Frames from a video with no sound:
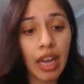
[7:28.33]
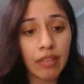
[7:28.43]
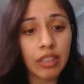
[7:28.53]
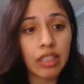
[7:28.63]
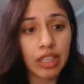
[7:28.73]

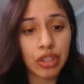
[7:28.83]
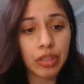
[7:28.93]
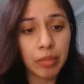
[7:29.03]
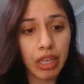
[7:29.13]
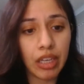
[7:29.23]
on an
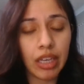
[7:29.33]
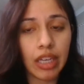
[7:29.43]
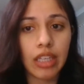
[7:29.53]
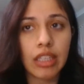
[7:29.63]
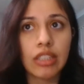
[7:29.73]
H-1B
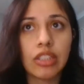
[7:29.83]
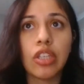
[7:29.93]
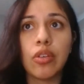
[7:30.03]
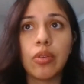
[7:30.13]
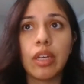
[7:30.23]
is
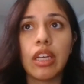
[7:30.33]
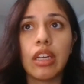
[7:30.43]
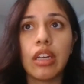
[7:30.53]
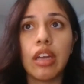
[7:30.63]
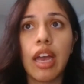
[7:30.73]
you
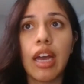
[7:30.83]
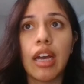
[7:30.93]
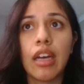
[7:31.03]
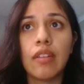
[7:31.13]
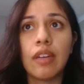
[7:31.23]
can
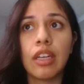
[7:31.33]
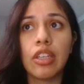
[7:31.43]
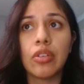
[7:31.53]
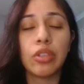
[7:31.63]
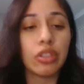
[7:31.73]
have
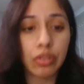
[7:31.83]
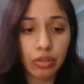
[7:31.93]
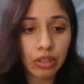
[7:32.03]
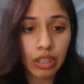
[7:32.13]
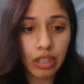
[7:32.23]
your social
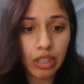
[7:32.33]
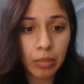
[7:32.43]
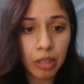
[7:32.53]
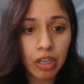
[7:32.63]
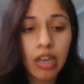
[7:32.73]
security
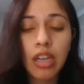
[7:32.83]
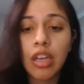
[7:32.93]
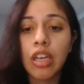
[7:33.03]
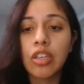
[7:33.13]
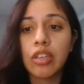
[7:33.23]
number,
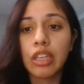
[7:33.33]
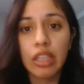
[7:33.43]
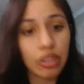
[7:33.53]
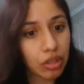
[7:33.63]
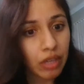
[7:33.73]
you can
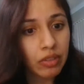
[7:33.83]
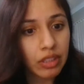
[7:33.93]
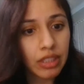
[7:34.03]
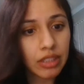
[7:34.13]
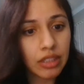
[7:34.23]
get a driver's
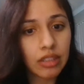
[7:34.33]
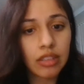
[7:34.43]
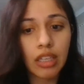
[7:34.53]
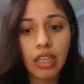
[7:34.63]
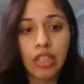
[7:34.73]
license,
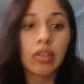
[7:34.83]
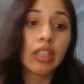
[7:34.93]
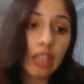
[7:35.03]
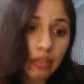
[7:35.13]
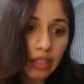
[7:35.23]
you
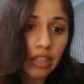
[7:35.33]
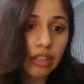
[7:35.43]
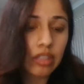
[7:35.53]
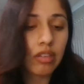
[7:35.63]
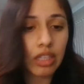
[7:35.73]
can live here in
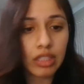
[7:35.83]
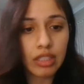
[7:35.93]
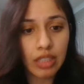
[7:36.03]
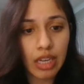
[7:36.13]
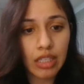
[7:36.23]
the United
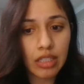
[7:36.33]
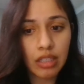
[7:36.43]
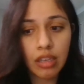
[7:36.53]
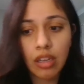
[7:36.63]
States,